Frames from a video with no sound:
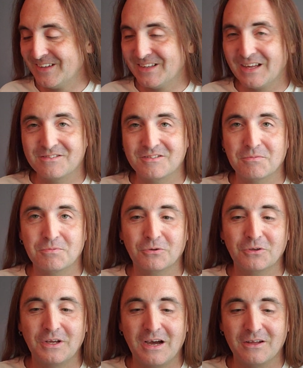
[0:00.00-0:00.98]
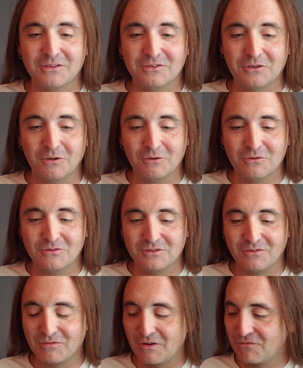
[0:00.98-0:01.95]
That's typically how this goes.
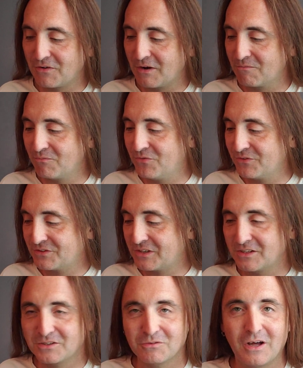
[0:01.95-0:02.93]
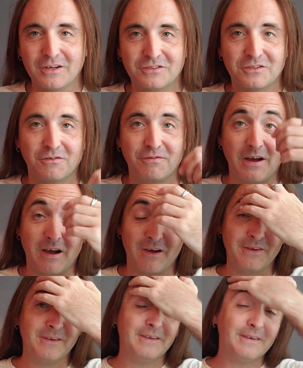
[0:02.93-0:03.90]
If I sketch a lot of stuff
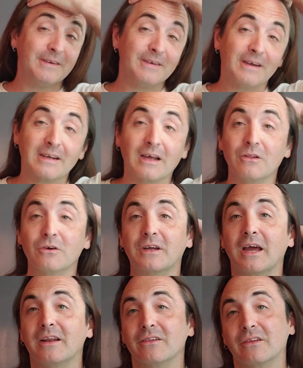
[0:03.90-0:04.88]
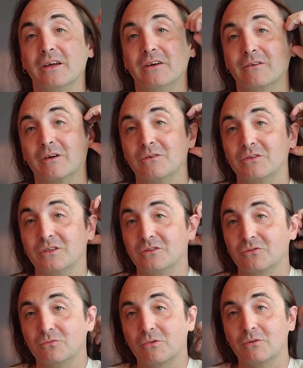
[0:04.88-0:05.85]
out, I gotta look at it later and go, geez,
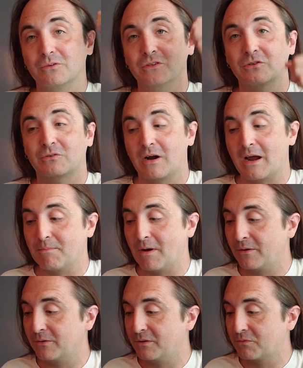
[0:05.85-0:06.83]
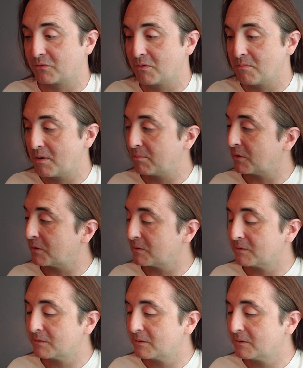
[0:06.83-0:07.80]
who wrote this crap? I don't even remember.
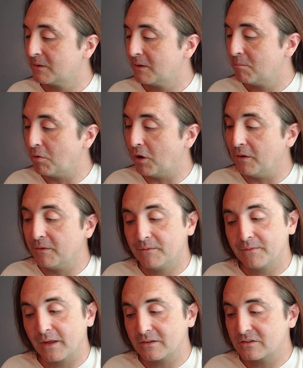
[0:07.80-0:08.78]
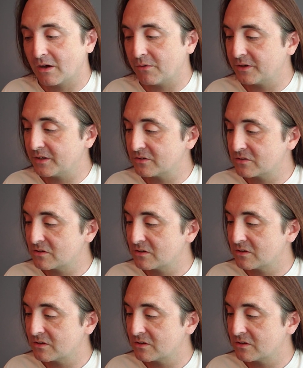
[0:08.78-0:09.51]
But that's how it is.